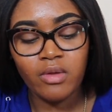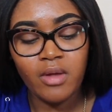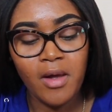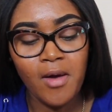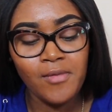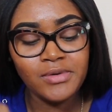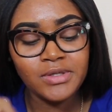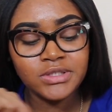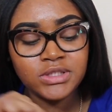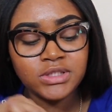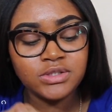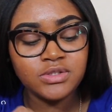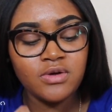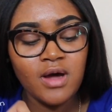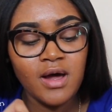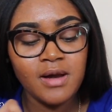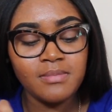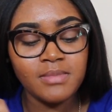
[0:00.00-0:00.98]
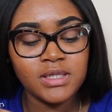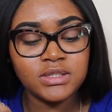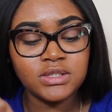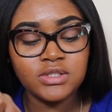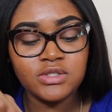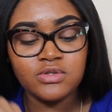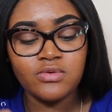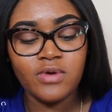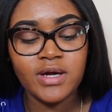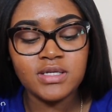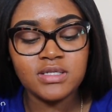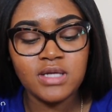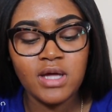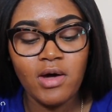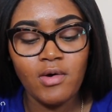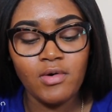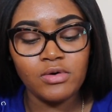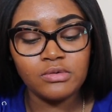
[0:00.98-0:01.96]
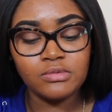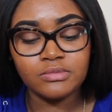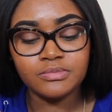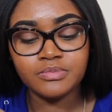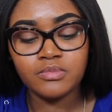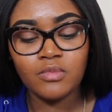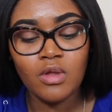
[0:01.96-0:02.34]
I wish I knew how to make this rice at home.